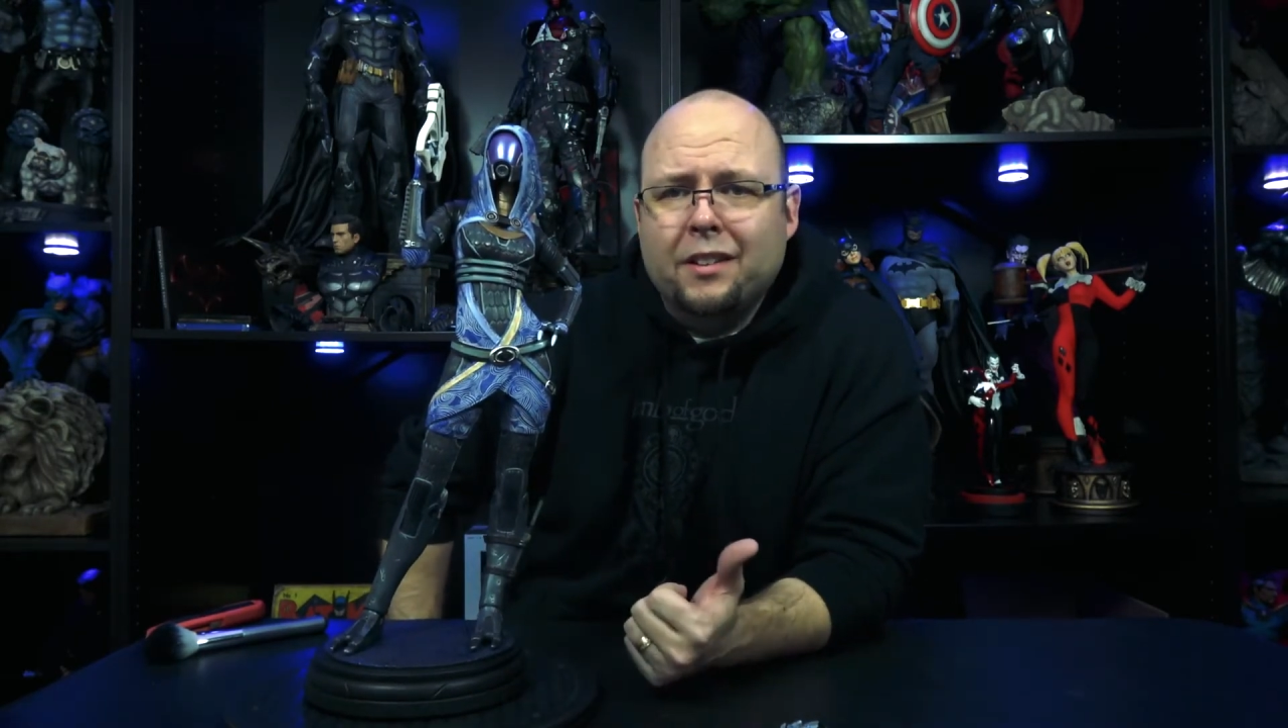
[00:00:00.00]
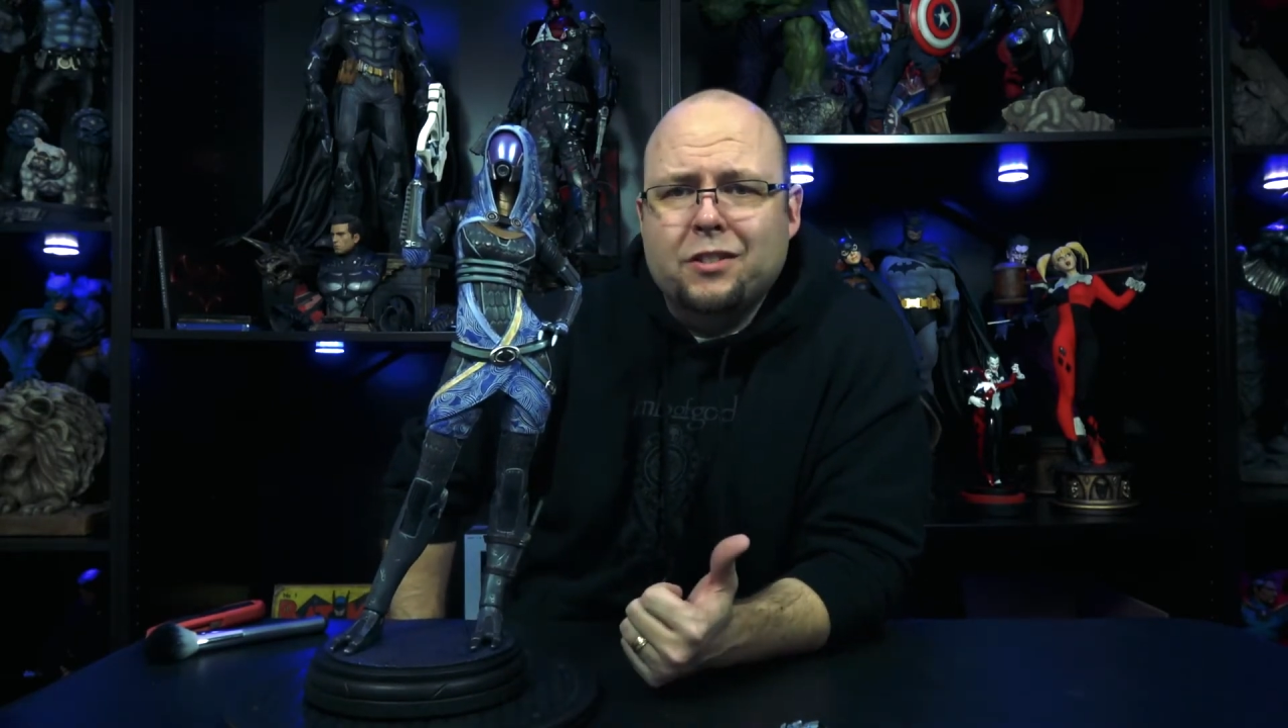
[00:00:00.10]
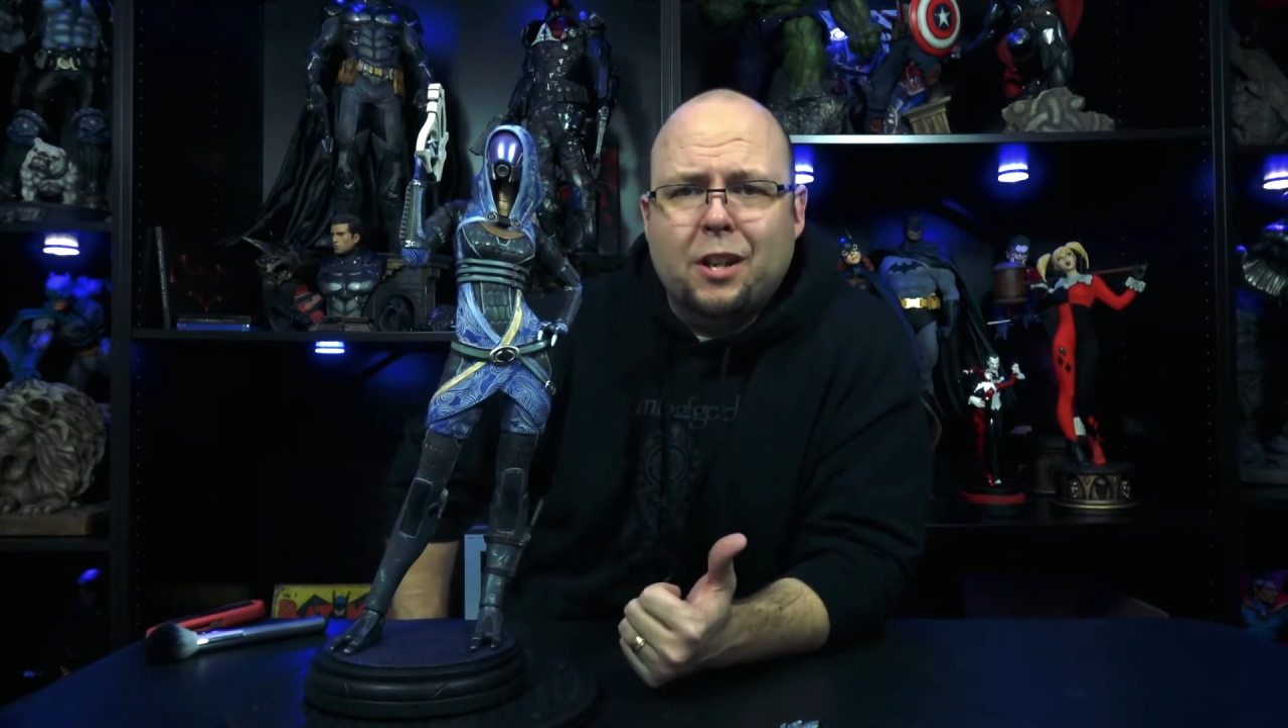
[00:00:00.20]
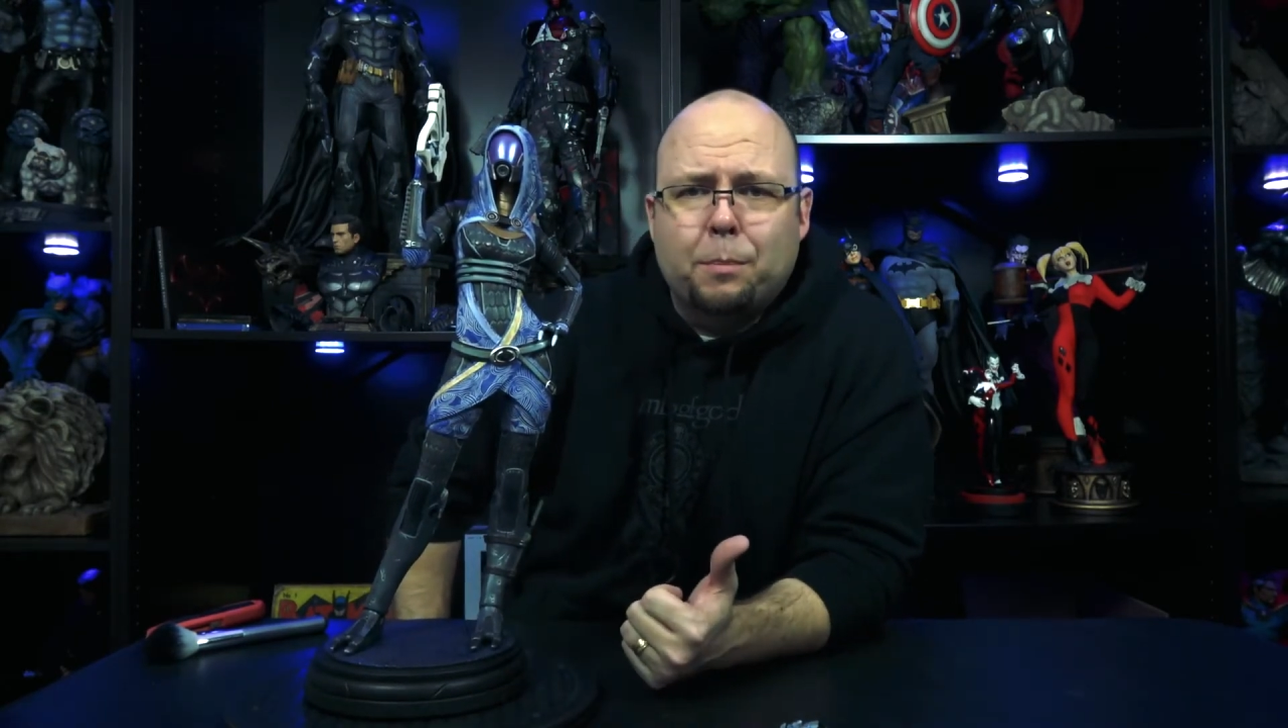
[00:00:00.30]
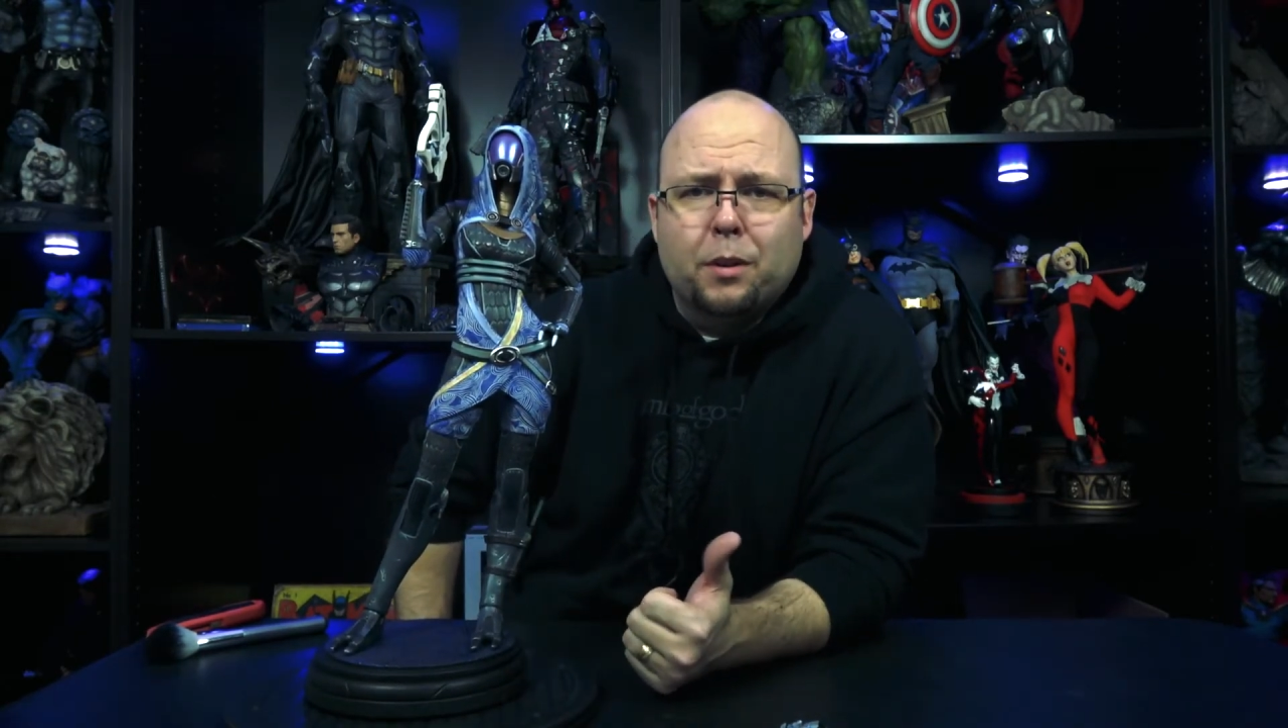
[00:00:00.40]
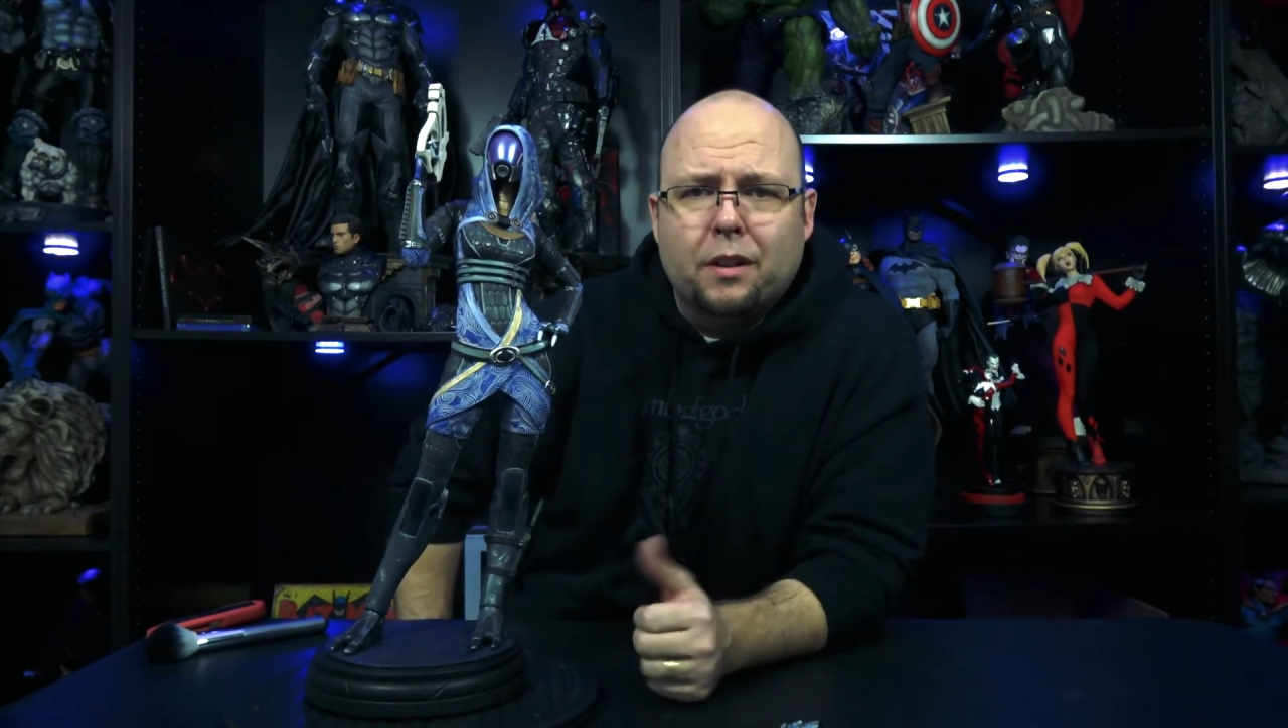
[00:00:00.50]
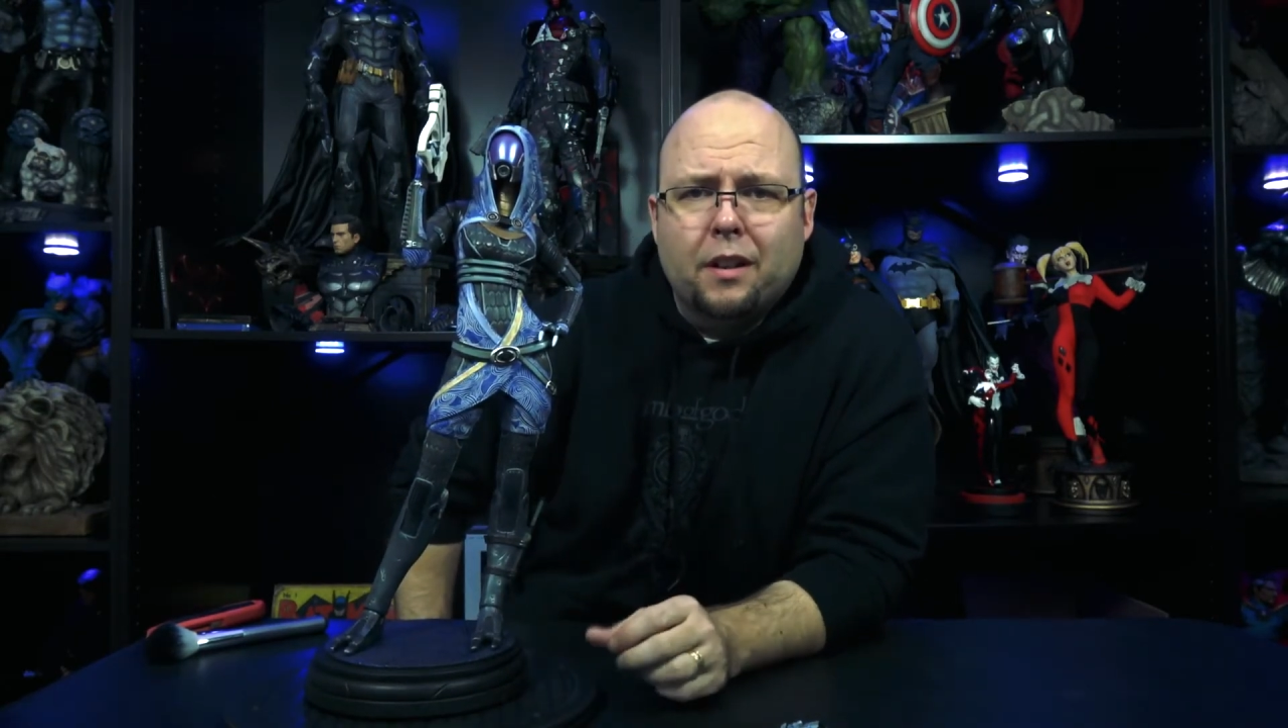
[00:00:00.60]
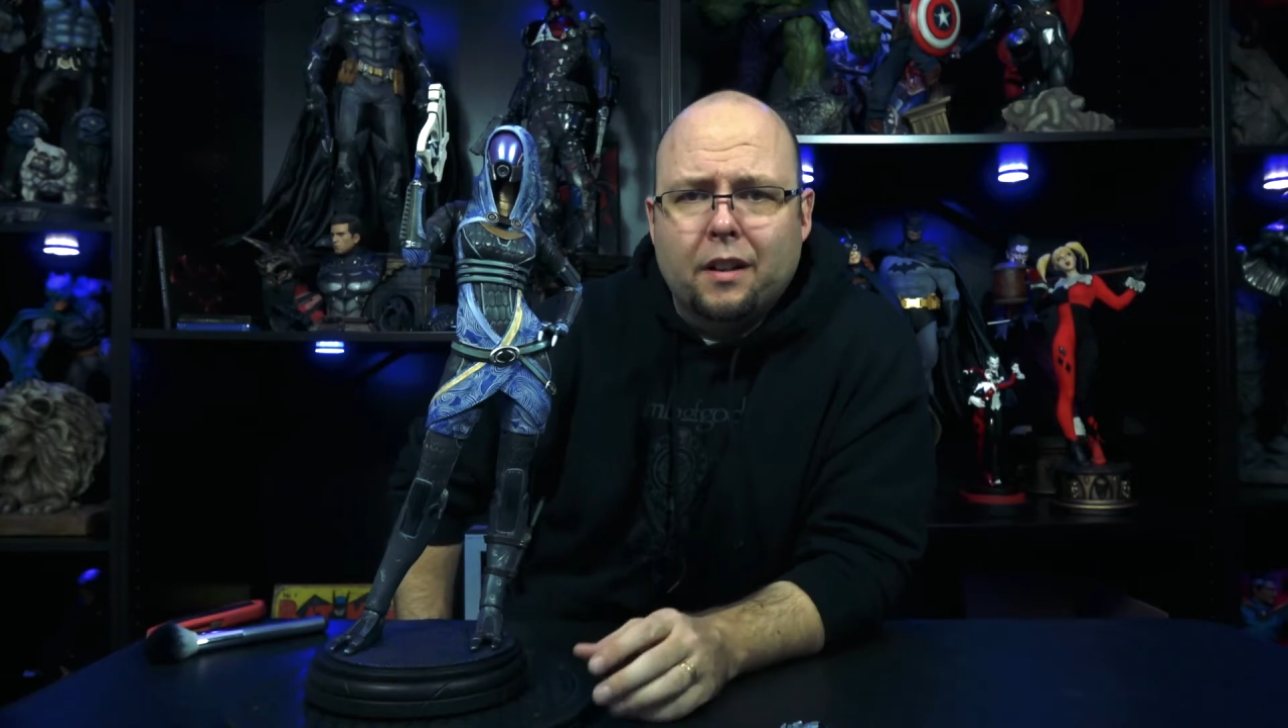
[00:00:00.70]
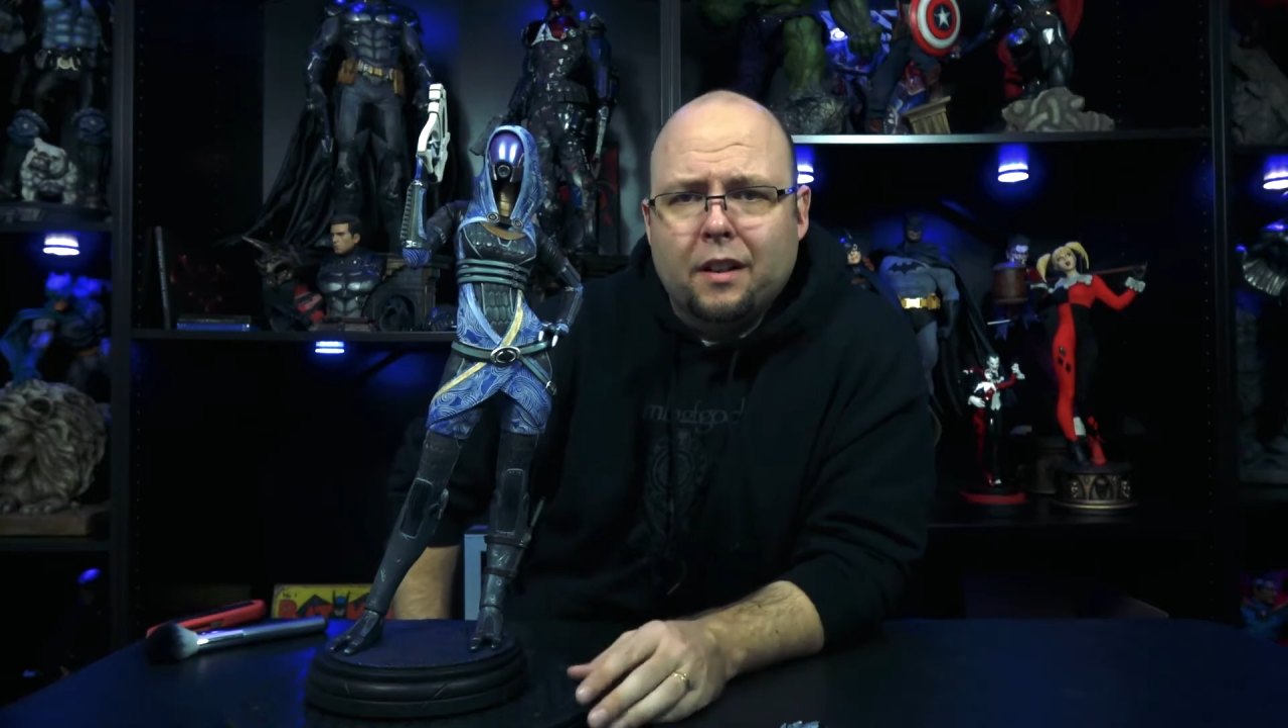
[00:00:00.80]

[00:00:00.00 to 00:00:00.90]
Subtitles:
Shepard